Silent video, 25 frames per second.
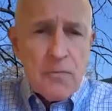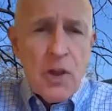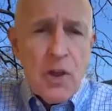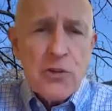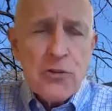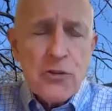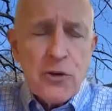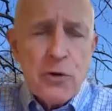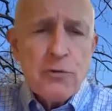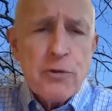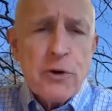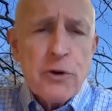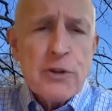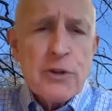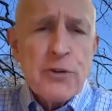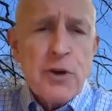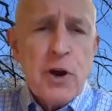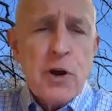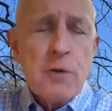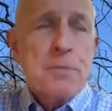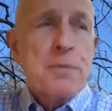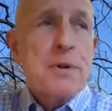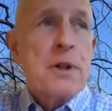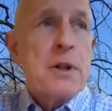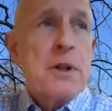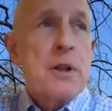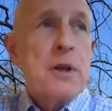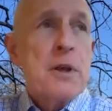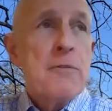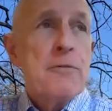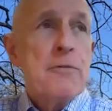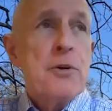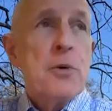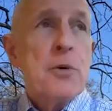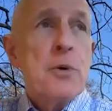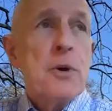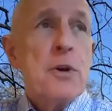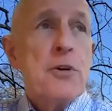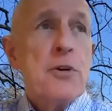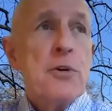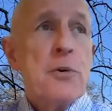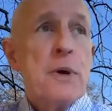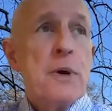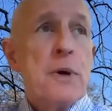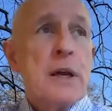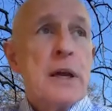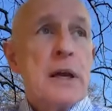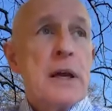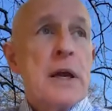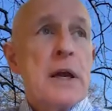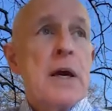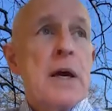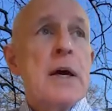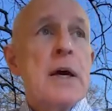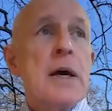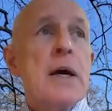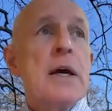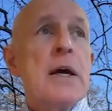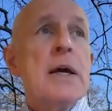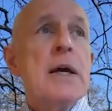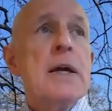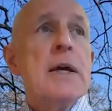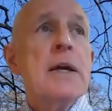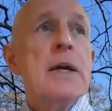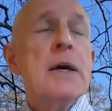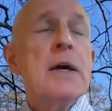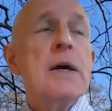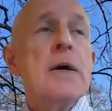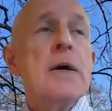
so, for example, if you were doing a